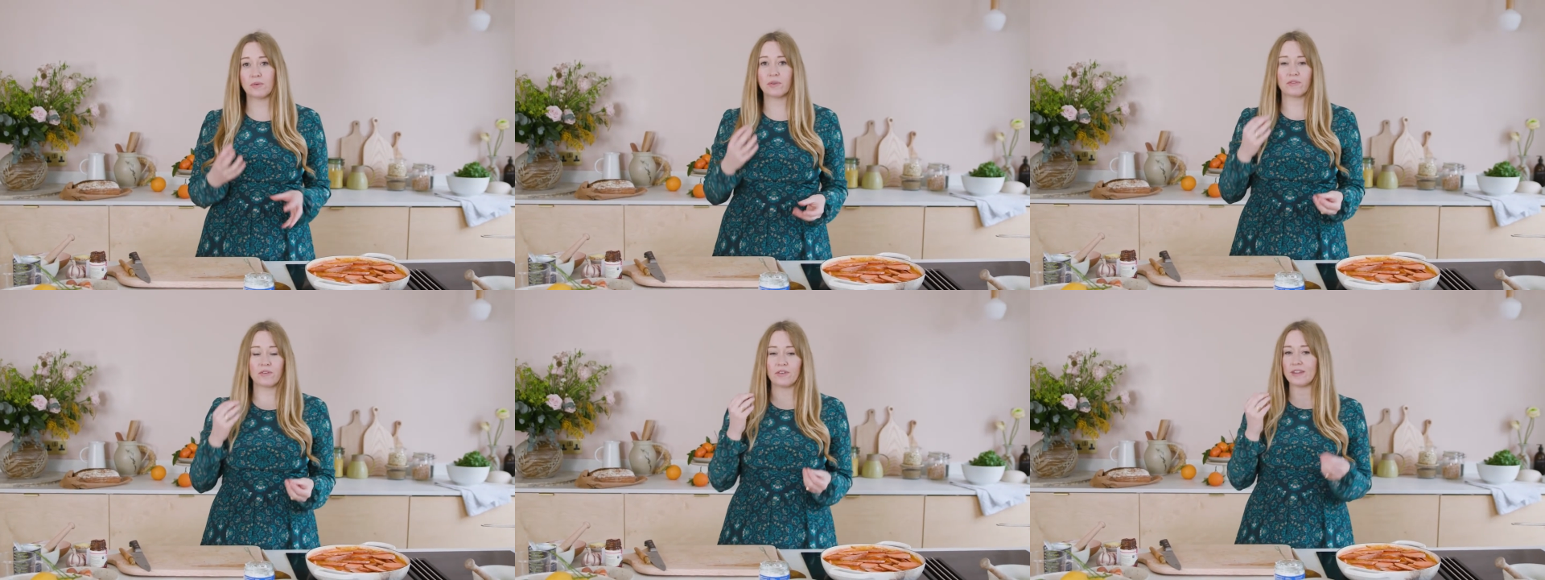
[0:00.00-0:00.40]

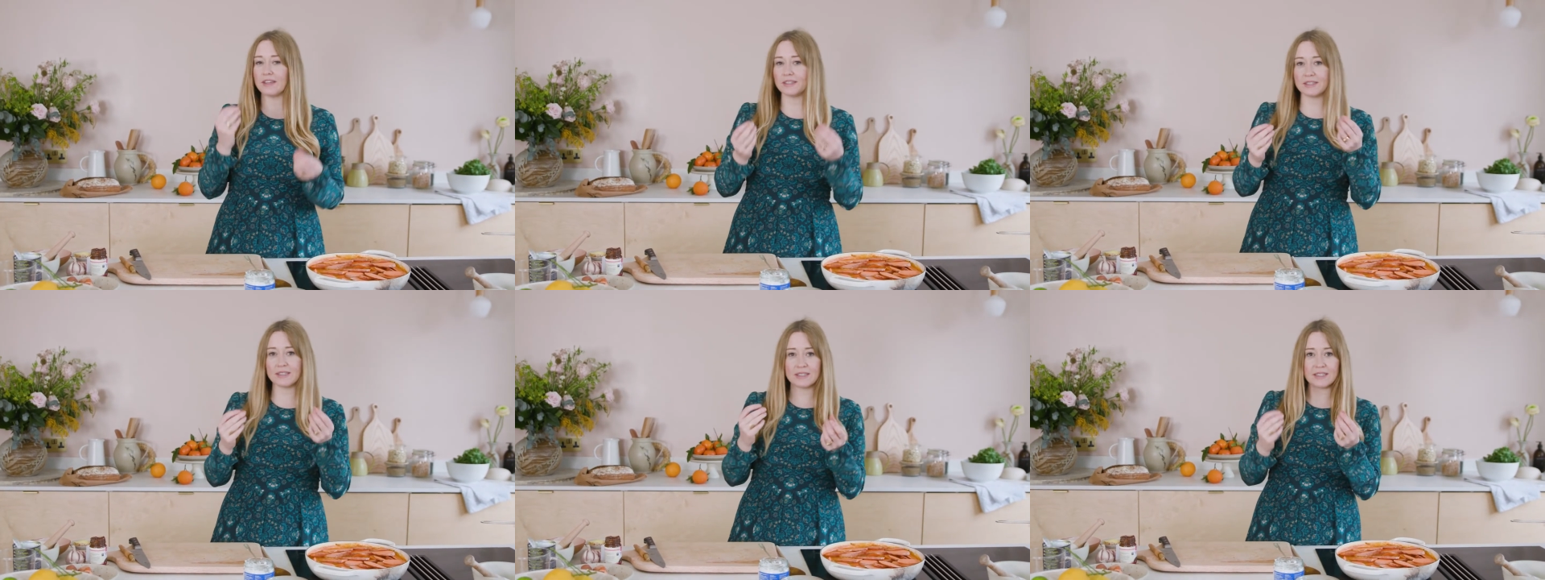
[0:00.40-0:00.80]
We've got the
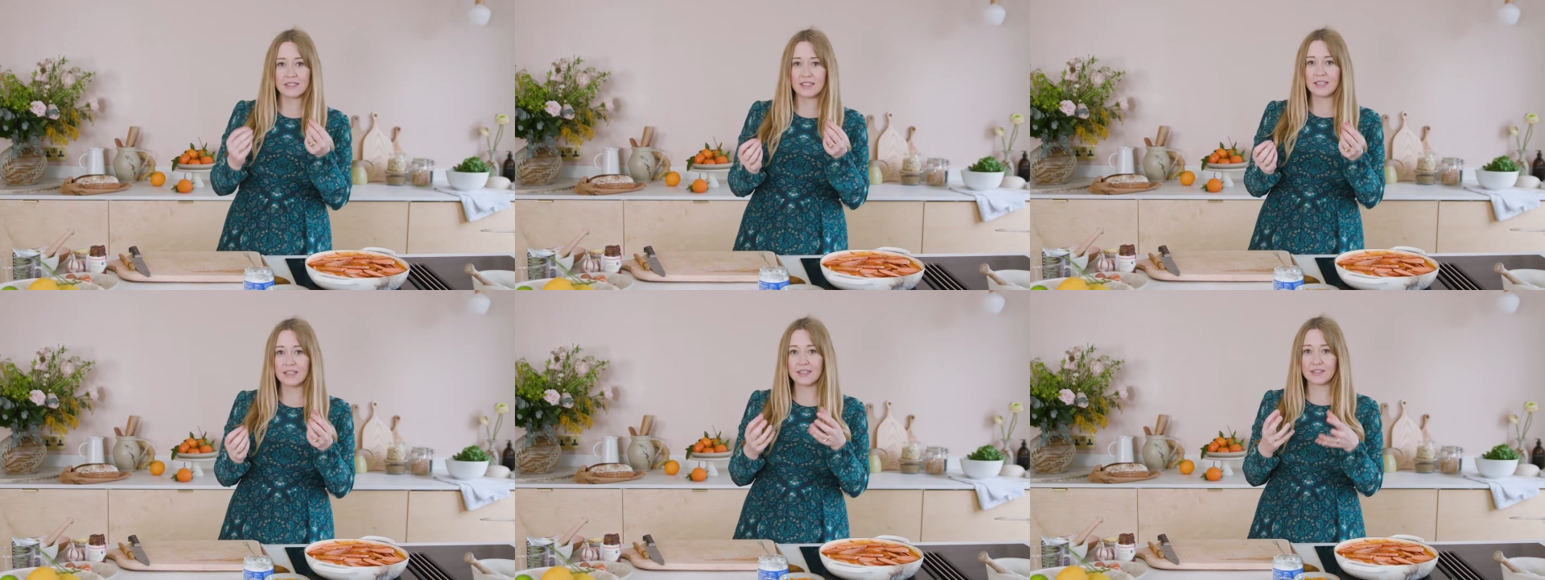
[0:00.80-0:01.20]

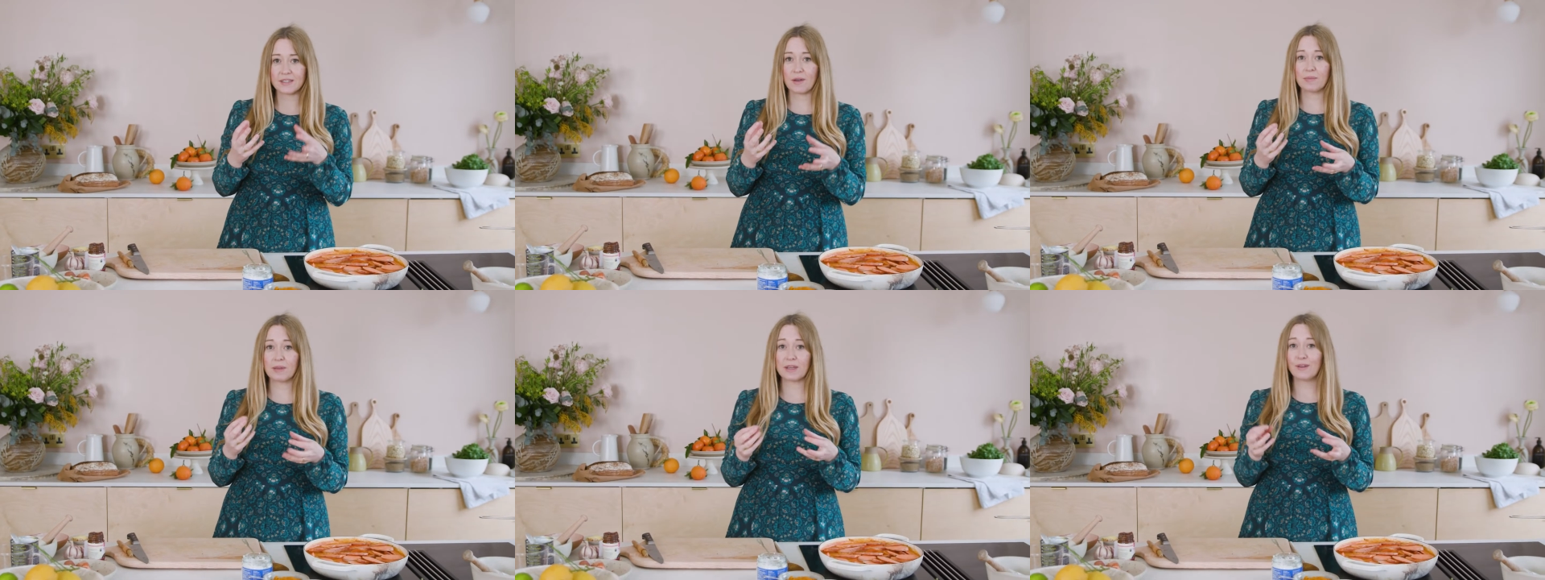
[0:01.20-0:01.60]
acidity that's
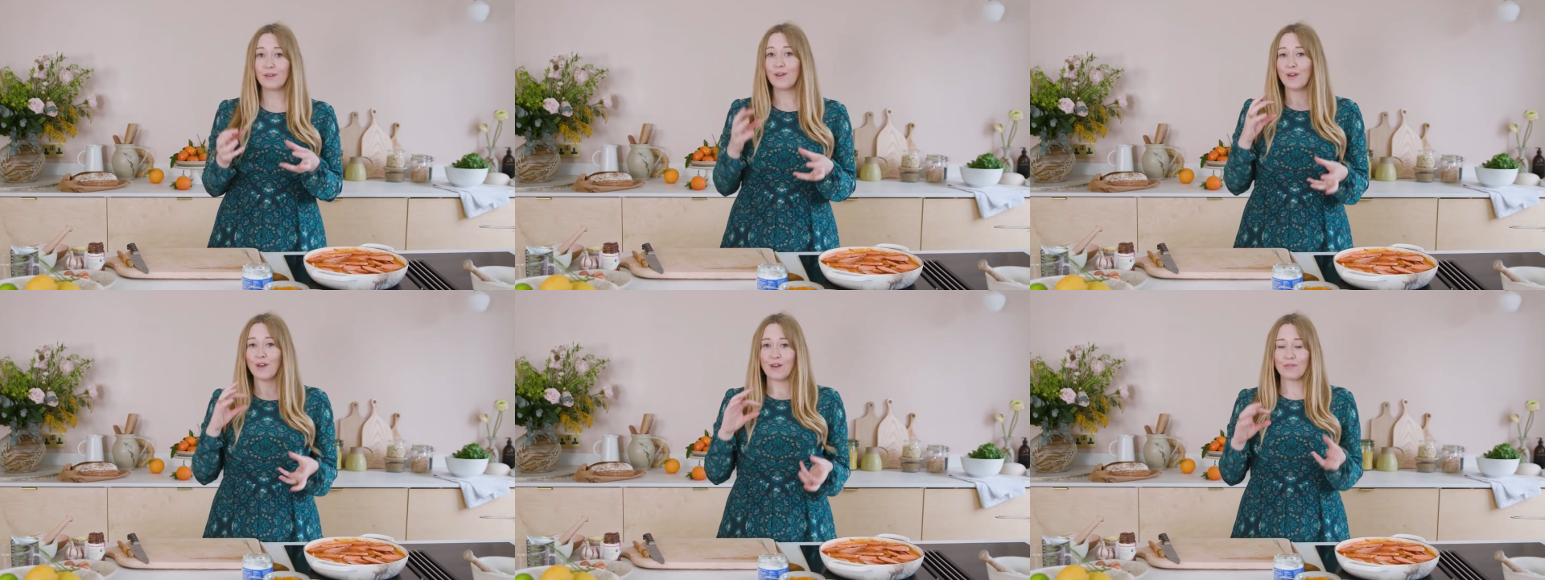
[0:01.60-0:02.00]
coming
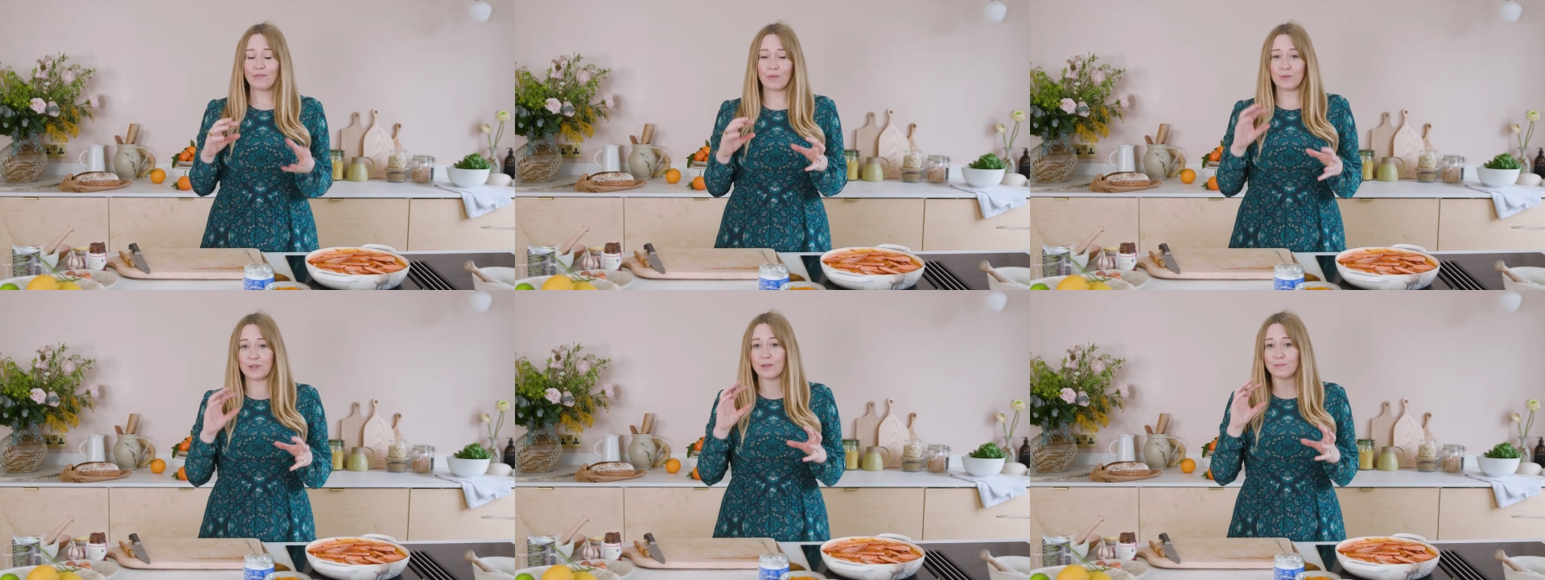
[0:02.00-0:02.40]

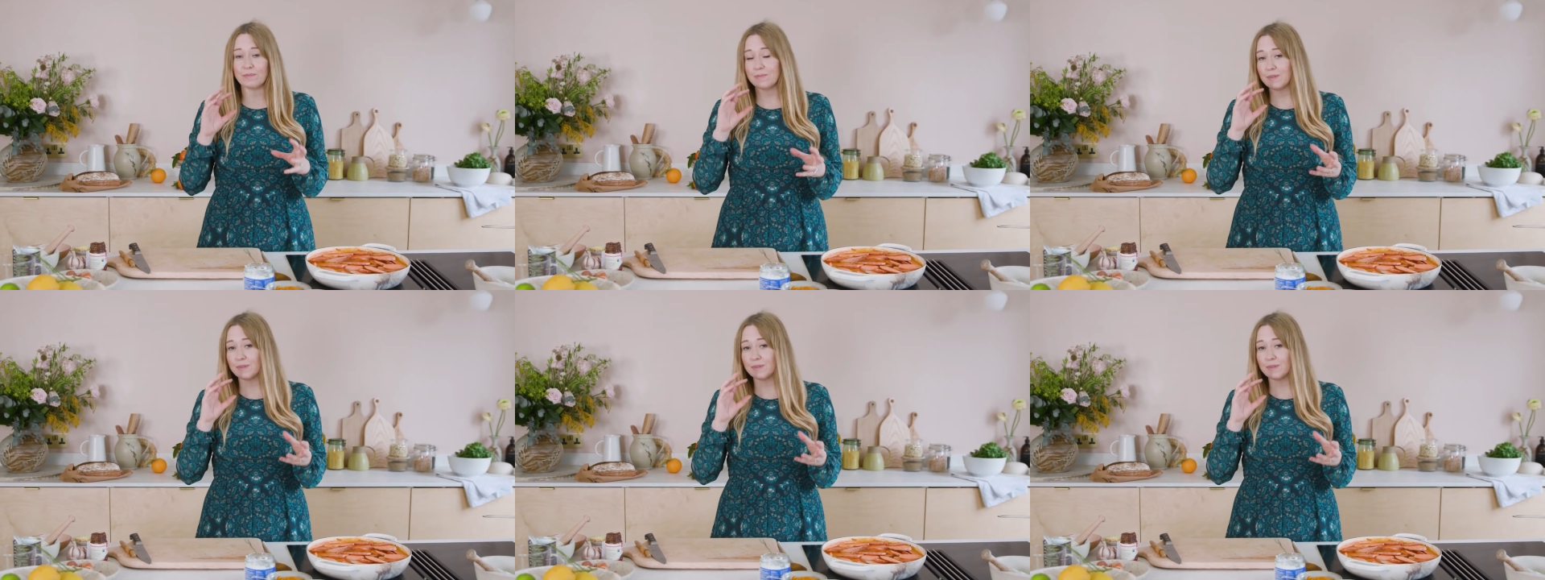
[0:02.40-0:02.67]
from the